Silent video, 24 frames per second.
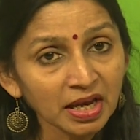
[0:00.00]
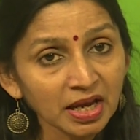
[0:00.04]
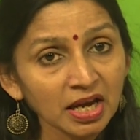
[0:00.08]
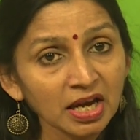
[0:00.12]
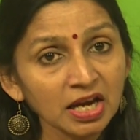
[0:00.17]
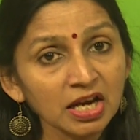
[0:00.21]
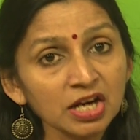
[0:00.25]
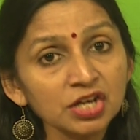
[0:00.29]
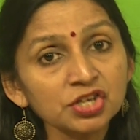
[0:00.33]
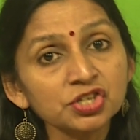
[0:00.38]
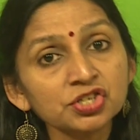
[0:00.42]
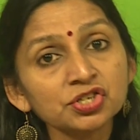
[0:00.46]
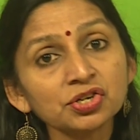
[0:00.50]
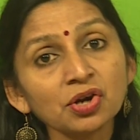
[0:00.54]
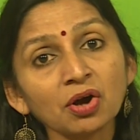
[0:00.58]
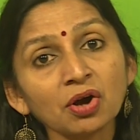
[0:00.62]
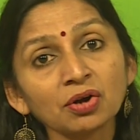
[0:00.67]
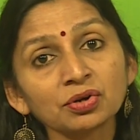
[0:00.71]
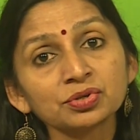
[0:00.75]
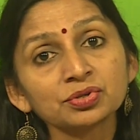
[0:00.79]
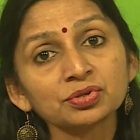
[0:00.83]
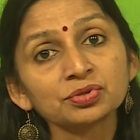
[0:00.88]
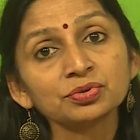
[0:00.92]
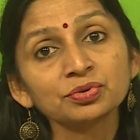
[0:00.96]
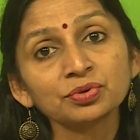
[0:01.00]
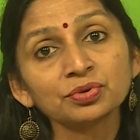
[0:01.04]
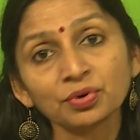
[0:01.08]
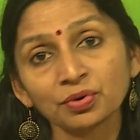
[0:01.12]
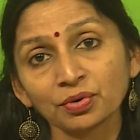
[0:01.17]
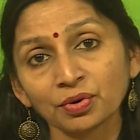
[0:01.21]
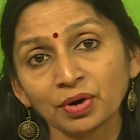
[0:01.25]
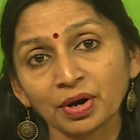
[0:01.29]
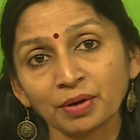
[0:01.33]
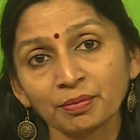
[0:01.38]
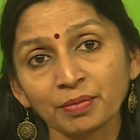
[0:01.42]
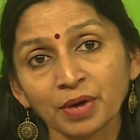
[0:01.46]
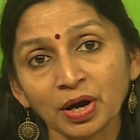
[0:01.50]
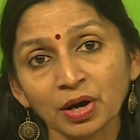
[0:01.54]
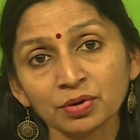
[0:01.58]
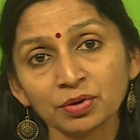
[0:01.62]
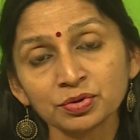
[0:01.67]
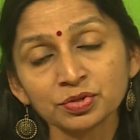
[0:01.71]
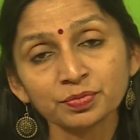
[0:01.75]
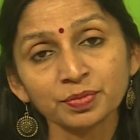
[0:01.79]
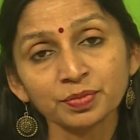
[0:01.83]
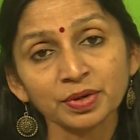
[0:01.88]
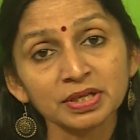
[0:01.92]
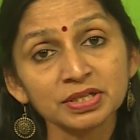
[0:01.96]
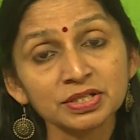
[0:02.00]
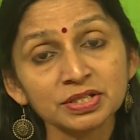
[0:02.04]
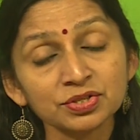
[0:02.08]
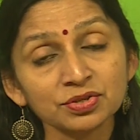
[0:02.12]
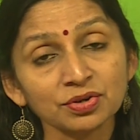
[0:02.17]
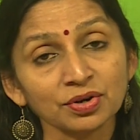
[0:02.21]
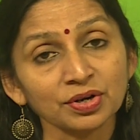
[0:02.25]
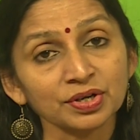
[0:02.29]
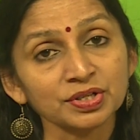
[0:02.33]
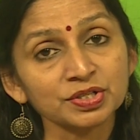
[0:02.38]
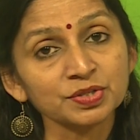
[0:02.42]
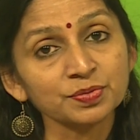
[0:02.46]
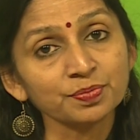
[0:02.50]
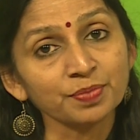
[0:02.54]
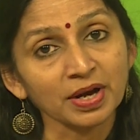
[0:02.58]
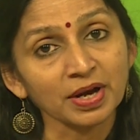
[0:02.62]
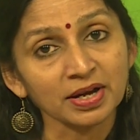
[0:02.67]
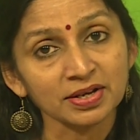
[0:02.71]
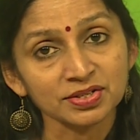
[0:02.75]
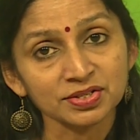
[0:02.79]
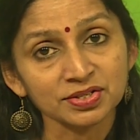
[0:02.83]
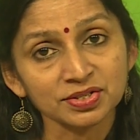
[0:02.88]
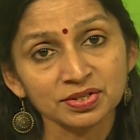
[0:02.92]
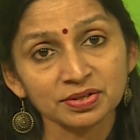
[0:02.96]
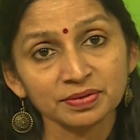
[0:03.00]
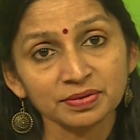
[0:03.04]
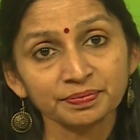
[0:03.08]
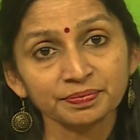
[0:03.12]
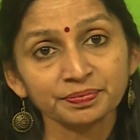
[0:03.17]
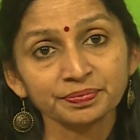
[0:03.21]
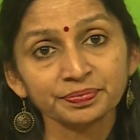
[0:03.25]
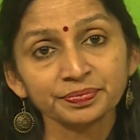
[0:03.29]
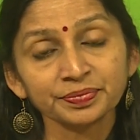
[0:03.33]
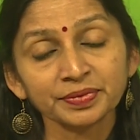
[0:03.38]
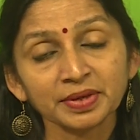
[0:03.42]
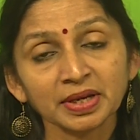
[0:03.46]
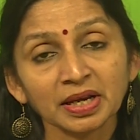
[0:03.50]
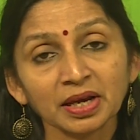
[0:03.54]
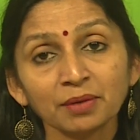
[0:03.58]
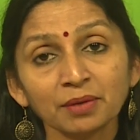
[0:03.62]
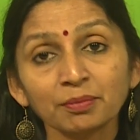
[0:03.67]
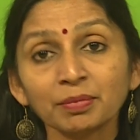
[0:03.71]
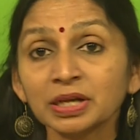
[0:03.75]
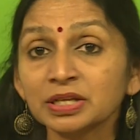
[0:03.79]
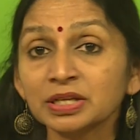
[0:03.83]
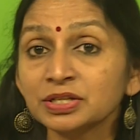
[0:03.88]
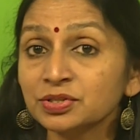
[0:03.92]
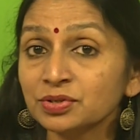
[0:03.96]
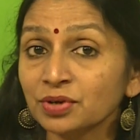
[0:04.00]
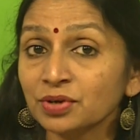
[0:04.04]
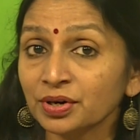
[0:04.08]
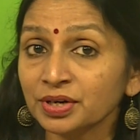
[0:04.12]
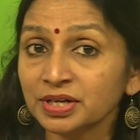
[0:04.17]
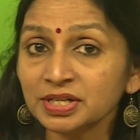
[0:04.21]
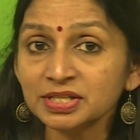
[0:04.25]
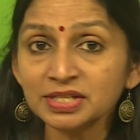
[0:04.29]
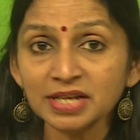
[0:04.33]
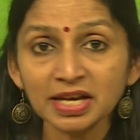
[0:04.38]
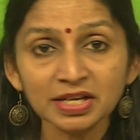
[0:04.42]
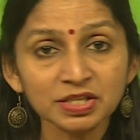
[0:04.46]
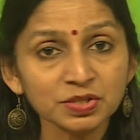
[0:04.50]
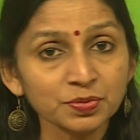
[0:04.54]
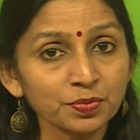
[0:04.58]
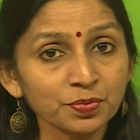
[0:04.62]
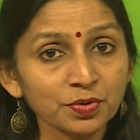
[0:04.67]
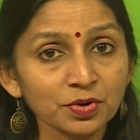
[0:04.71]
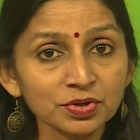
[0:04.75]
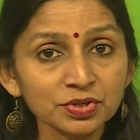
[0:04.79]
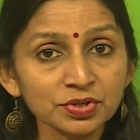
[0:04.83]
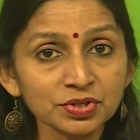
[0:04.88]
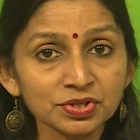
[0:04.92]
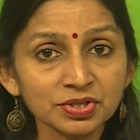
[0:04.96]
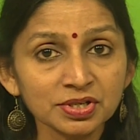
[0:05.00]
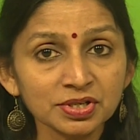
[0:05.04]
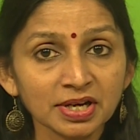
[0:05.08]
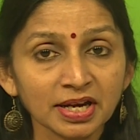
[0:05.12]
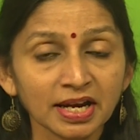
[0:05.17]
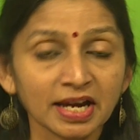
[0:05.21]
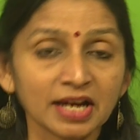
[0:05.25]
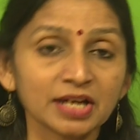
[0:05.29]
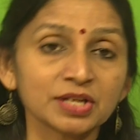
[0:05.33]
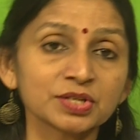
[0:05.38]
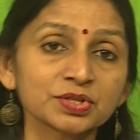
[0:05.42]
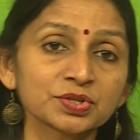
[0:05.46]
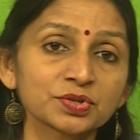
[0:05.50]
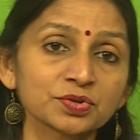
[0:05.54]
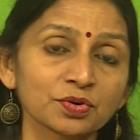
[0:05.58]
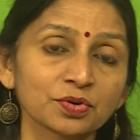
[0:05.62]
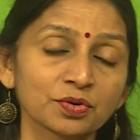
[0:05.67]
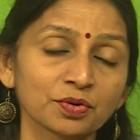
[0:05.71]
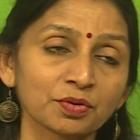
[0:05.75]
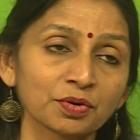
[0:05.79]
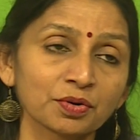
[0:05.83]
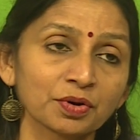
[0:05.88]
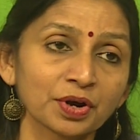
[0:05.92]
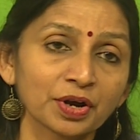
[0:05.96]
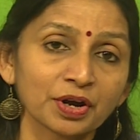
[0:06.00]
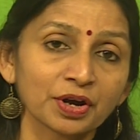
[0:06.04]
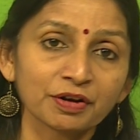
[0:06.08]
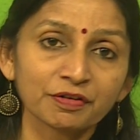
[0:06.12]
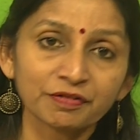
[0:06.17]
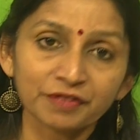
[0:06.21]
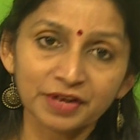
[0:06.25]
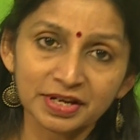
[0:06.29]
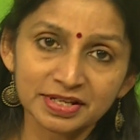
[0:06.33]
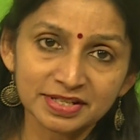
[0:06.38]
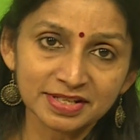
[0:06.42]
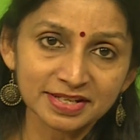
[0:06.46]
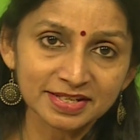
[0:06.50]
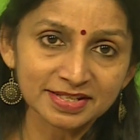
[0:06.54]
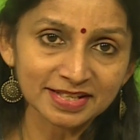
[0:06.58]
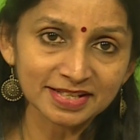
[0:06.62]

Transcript: is shocked to know about Bulstrode's past. Bulstrode is exposed and so faces